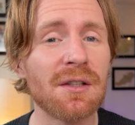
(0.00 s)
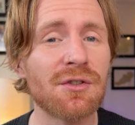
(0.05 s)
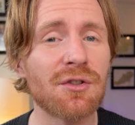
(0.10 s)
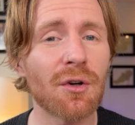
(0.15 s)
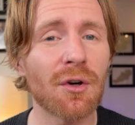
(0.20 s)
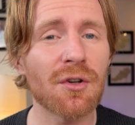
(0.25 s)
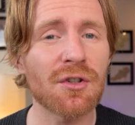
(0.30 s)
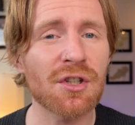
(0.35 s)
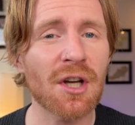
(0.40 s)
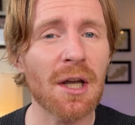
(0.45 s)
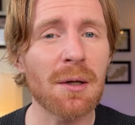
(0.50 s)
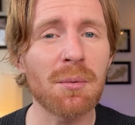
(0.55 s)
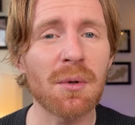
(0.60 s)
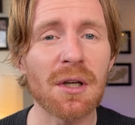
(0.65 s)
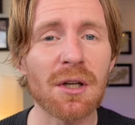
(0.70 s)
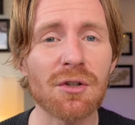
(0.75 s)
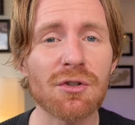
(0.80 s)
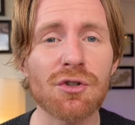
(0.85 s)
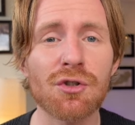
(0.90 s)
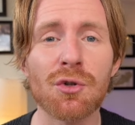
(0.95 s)
start
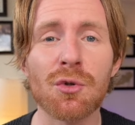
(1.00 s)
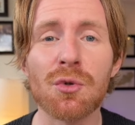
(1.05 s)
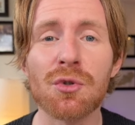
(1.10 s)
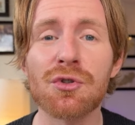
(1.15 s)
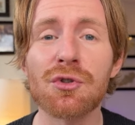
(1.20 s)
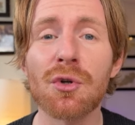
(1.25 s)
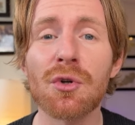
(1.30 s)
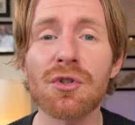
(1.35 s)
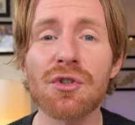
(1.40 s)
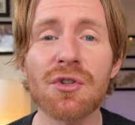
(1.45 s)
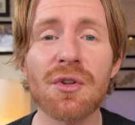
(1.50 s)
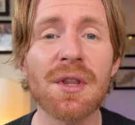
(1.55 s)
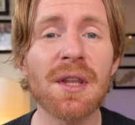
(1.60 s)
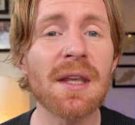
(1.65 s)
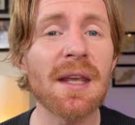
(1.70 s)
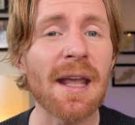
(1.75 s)
typing to search the